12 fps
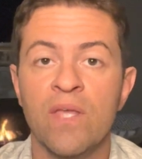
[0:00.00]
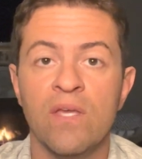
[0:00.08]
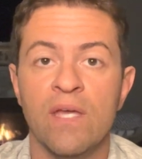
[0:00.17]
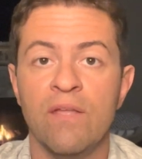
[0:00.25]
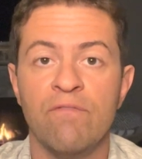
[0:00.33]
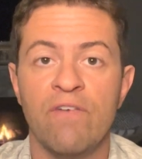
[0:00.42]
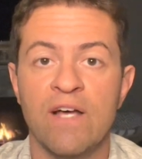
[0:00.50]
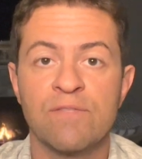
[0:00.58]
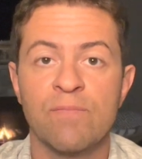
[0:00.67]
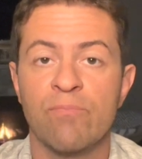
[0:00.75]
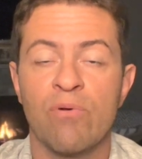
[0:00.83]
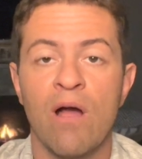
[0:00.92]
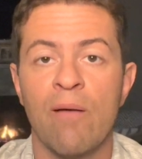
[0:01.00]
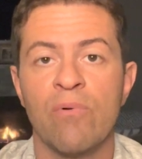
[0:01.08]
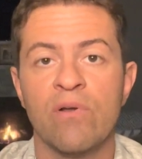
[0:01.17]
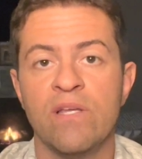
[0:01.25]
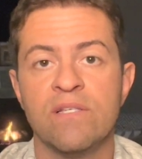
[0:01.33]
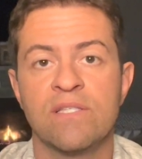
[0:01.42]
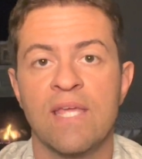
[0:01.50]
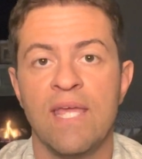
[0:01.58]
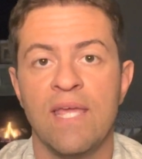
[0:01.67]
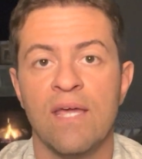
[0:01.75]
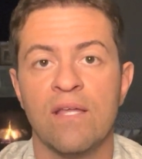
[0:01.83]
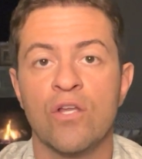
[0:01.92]
Investment properties
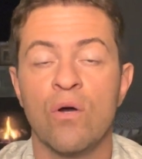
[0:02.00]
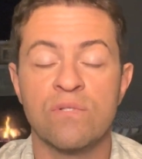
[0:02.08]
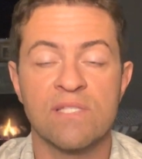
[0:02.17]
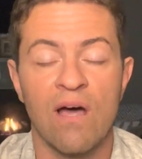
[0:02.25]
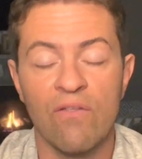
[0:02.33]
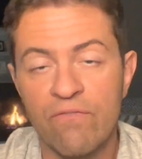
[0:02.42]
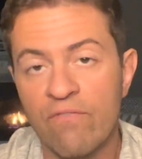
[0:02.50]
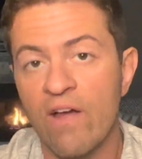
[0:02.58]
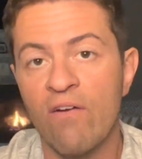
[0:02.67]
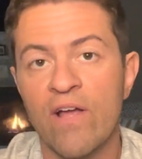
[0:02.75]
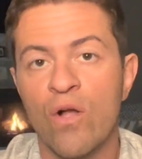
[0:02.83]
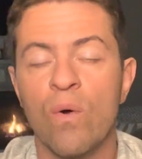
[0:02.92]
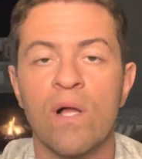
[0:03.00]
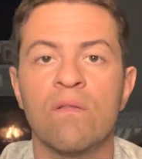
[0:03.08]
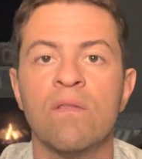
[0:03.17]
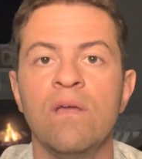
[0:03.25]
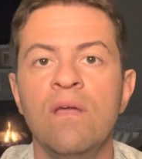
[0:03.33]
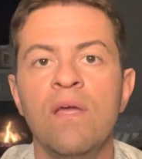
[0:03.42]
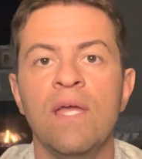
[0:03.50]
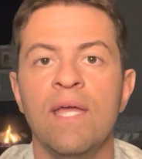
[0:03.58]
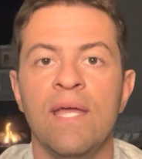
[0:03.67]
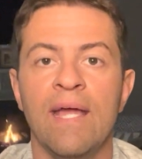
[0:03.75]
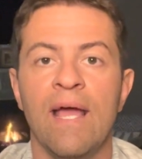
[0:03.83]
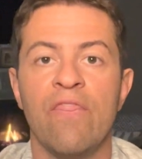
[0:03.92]
can go south very quickly,
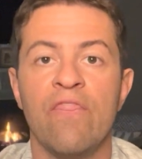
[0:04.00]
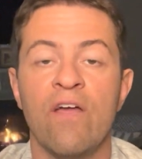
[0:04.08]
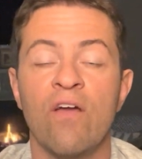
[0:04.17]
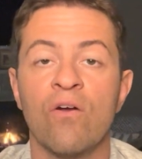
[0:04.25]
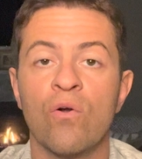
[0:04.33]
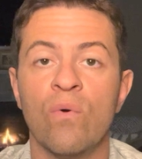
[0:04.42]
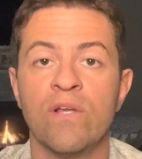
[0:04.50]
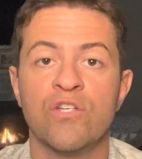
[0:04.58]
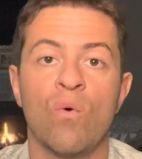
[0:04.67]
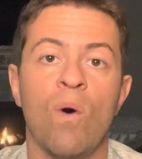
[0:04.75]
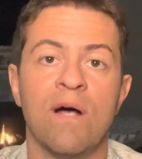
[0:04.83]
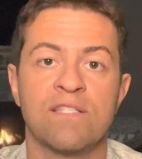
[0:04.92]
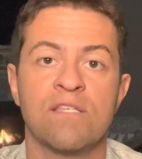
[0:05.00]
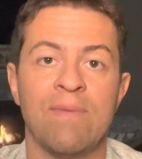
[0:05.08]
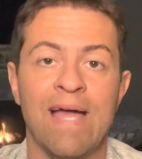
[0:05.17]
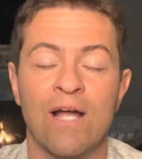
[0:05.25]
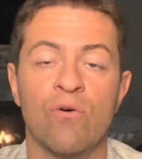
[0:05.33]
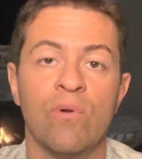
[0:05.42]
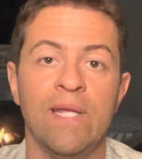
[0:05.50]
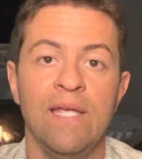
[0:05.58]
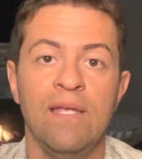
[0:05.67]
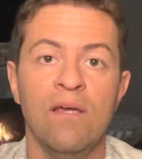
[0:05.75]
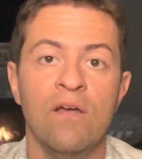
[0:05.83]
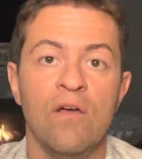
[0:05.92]
and they're going to want some
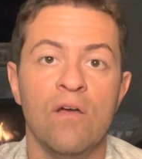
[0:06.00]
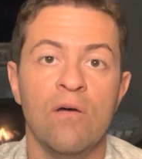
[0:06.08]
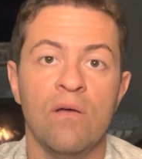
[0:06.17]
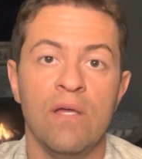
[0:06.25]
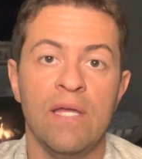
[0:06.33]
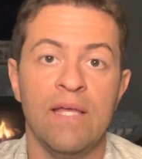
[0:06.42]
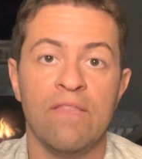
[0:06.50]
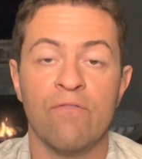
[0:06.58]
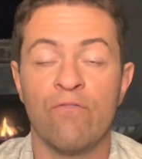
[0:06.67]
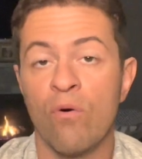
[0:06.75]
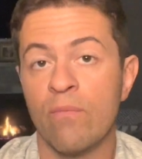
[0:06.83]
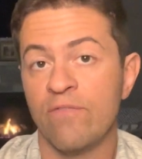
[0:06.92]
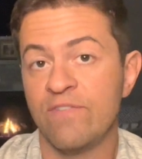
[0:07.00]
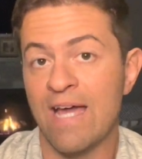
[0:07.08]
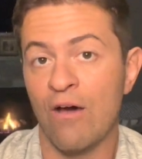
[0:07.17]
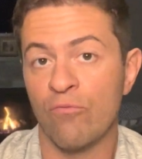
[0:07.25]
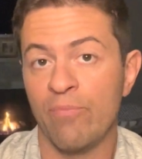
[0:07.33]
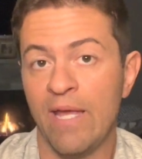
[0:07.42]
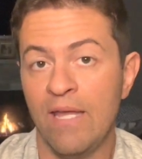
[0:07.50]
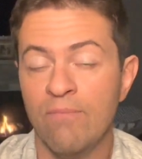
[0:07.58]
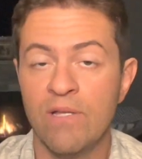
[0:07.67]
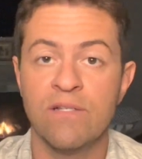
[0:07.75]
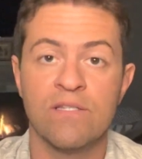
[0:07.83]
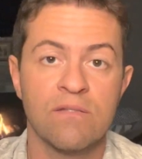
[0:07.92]
equity in the form of down
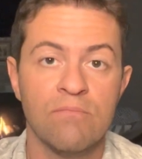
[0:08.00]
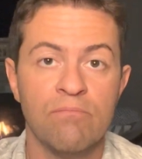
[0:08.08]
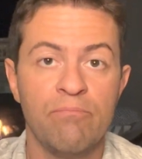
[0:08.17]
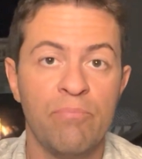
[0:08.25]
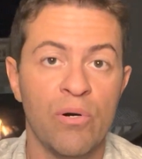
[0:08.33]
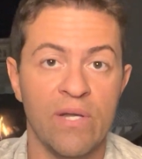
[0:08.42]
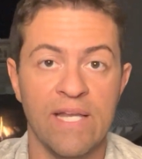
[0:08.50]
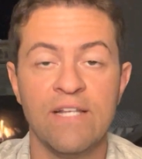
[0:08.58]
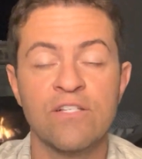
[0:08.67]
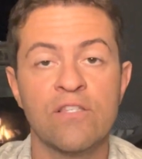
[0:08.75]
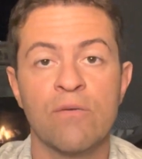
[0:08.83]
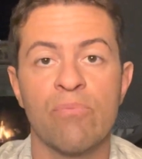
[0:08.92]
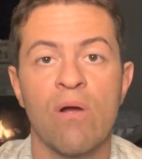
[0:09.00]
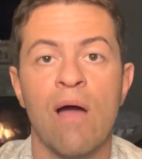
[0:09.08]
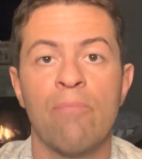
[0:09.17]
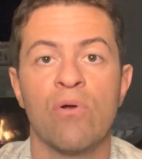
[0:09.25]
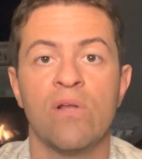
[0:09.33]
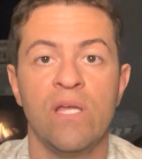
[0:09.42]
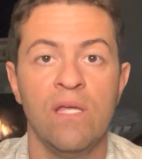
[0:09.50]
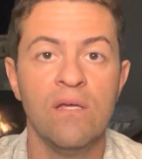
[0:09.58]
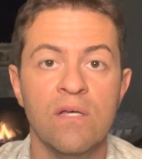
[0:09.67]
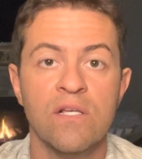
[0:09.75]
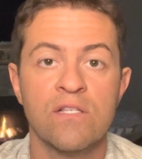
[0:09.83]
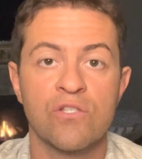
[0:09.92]
payment put into the property
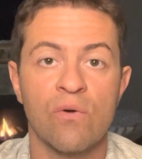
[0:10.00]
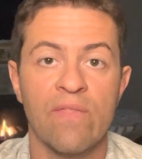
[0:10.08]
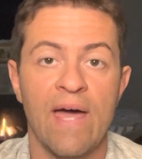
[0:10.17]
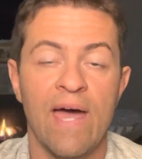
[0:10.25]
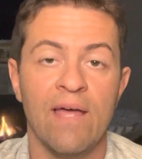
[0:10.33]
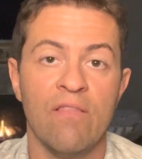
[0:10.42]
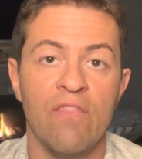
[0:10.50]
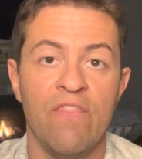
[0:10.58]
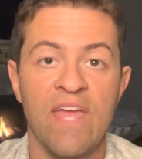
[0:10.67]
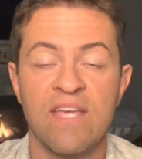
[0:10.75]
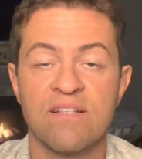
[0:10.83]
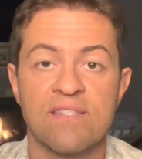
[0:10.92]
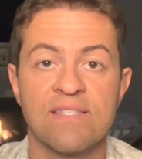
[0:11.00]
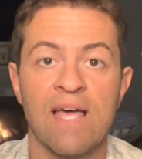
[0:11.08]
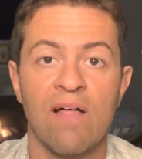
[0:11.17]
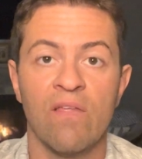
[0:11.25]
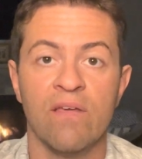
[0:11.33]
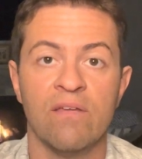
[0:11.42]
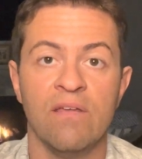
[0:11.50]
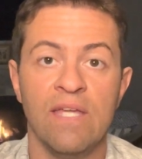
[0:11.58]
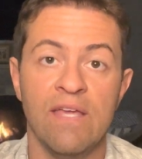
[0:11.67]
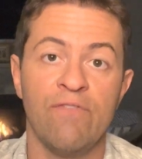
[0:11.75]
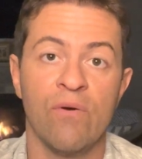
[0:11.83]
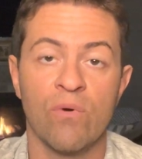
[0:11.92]
so that they can sell it
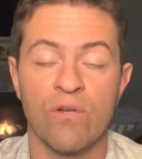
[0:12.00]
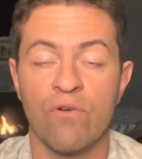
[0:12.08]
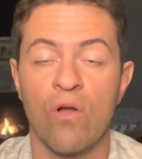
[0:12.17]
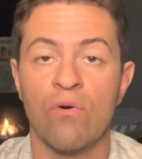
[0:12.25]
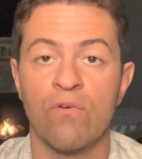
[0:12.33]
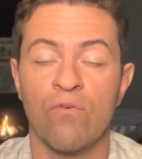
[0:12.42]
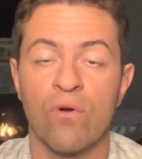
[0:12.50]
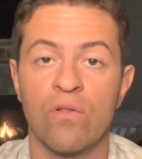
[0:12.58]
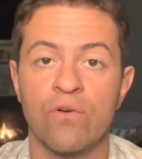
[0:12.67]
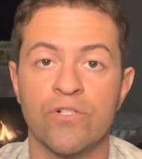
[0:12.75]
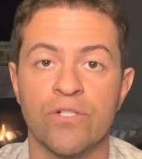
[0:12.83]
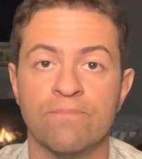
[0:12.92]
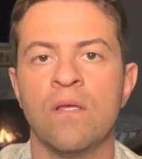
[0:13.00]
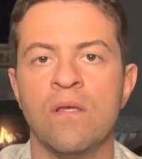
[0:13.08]
if it were to go into foreclosure.